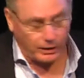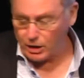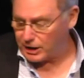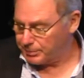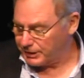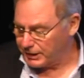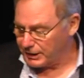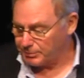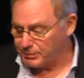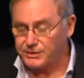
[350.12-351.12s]

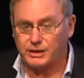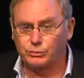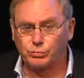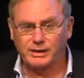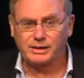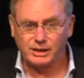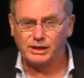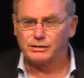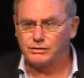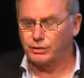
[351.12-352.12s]
IBM that are running
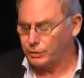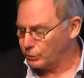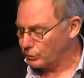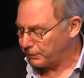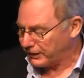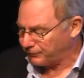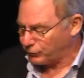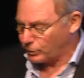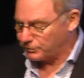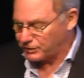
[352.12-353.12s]
internal
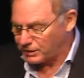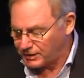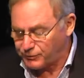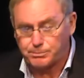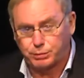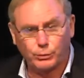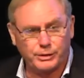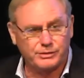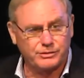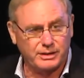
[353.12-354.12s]
platforms so that if
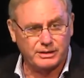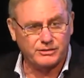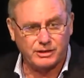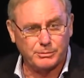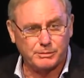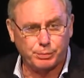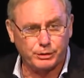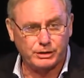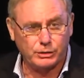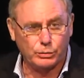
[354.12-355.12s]
employees think there's something
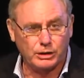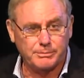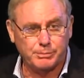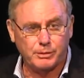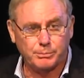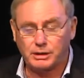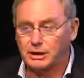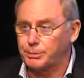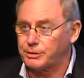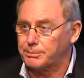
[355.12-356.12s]
pretty cool, they can put it
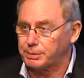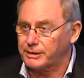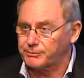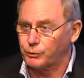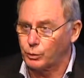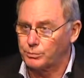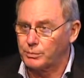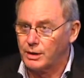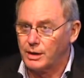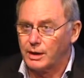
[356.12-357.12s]
up on the platform
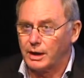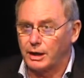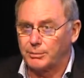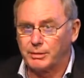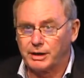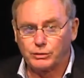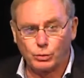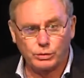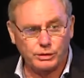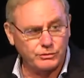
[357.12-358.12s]
in
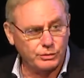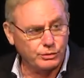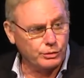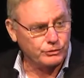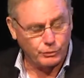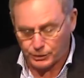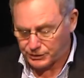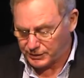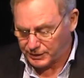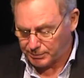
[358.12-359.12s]
order to use it
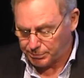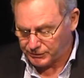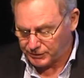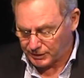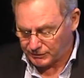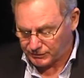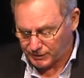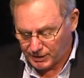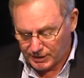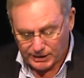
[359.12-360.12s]
within their business.
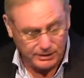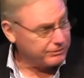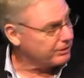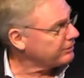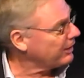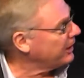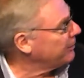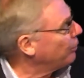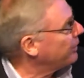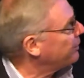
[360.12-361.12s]
And it's the
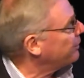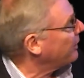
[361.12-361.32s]
same with,